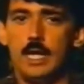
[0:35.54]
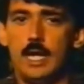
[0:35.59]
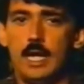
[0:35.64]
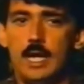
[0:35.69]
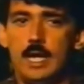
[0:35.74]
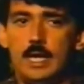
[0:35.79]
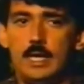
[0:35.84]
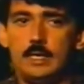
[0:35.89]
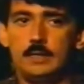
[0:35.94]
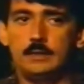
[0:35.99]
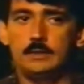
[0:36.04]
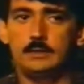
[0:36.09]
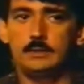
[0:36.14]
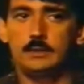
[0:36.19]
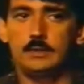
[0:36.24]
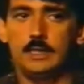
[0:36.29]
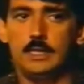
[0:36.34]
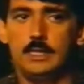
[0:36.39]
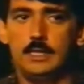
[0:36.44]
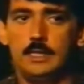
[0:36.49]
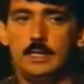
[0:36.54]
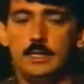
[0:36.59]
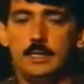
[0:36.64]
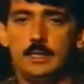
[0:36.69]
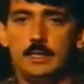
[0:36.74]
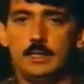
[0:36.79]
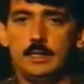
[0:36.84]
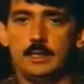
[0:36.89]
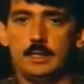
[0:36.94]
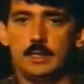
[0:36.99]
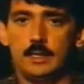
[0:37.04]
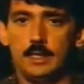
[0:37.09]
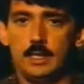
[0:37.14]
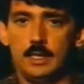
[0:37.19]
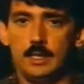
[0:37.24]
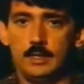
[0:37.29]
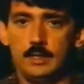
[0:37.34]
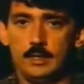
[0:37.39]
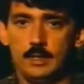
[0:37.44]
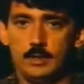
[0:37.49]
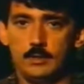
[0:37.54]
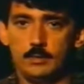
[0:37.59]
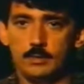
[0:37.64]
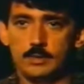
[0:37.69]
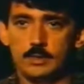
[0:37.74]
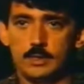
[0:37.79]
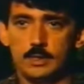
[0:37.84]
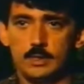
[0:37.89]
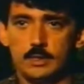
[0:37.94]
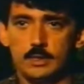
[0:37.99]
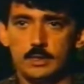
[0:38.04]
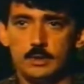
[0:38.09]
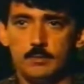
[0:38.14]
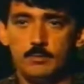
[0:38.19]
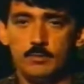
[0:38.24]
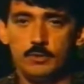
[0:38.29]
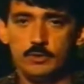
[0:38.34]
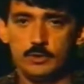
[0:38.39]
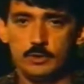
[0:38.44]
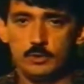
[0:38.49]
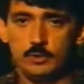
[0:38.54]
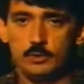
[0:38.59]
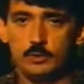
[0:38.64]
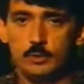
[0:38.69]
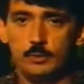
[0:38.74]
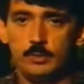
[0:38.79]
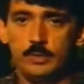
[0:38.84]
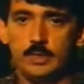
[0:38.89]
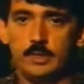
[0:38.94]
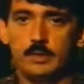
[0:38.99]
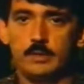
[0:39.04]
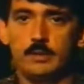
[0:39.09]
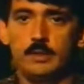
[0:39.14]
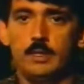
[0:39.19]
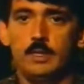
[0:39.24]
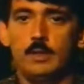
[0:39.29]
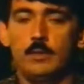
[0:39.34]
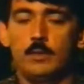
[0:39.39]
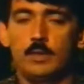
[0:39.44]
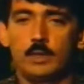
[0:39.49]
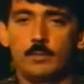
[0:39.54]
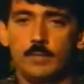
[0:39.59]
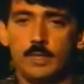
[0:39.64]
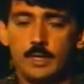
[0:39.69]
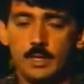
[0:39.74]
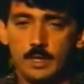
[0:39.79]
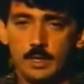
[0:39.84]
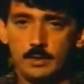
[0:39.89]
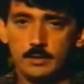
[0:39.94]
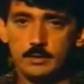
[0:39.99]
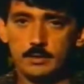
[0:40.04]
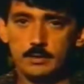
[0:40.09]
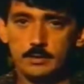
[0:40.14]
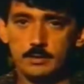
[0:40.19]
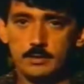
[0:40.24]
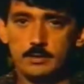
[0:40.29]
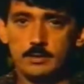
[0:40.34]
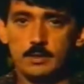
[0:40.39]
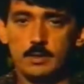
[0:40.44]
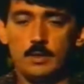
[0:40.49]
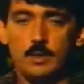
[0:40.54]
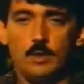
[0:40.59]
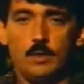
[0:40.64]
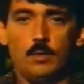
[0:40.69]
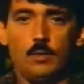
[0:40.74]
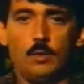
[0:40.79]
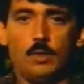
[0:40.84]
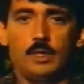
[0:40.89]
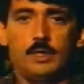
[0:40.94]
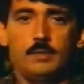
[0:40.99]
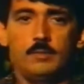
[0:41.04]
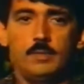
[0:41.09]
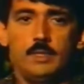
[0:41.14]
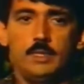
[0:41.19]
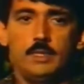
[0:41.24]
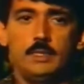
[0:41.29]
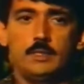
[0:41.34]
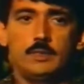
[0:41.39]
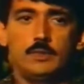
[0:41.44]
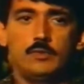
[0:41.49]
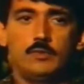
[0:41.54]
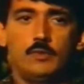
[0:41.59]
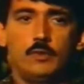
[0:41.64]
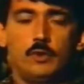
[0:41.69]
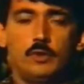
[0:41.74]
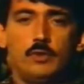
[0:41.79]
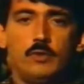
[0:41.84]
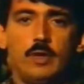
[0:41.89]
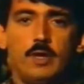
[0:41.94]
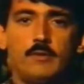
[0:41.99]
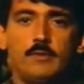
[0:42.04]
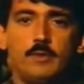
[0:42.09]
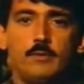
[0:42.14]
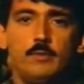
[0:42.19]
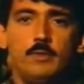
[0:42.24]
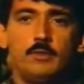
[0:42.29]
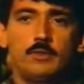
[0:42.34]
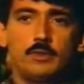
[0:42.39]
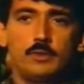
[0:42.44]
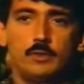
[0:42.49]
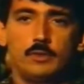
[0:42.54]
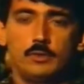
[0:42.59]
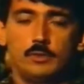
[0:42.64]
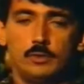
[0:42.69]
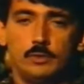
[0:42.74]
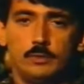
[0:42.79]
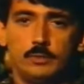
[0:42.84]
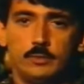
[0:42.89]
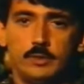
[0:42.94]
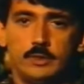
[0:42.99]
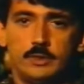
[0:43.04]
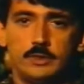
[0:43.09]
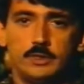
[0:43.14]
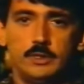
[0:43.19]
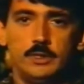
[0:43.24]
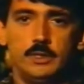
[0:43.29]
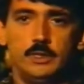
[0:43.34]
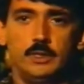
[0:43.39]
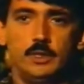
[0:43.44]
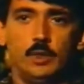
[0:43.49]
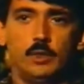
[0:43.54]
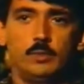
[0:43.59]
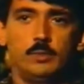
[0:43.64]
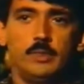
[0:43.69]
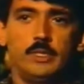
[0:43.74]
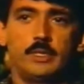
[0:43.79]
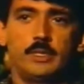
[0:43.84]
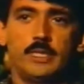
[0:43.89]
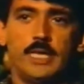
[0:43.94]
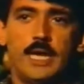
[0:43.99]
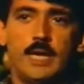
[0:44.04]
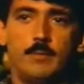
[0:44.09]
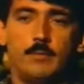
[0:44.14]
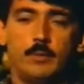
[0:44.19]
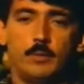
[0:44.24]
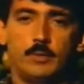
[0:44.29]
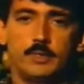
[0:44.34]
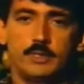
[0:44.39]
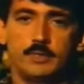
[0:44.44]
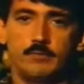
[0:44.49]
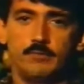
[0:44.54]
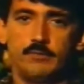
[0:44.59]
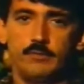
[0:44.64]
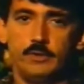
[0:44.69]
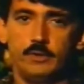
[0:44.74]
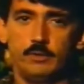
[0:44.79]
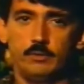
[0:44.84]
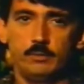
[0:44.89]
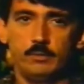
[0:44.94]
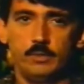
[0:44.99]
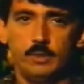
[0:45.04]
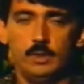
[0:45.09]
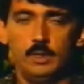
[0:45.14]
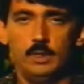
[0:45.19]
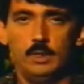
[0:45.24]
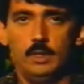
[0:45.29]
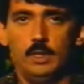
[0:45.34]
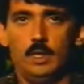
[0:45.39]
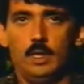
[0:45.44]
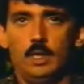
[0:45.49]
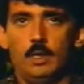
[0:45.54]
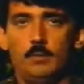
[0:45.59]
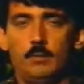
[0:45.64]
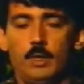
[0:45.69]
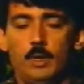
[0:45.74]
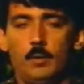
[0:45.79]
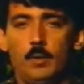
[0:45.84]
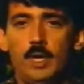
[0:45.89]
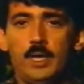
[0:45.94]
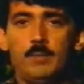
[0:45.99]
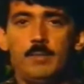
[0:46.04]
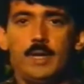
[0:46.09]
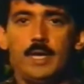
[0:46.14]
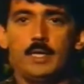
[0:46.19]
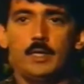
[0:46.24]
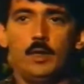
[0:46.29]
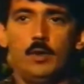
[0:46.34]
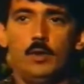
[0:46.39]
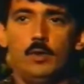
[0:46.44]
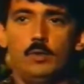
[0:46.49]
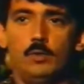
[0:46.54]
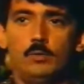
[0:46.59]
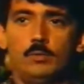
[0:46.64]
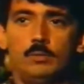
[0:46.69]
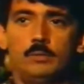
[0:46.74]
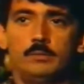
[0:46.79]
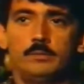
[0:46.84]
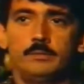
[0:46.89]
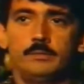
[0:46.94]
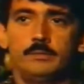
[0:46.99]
and there was a musical group there. One of my cousins wanted me to photograph the musical group, and she loaned me a camera with some film. On my way back home,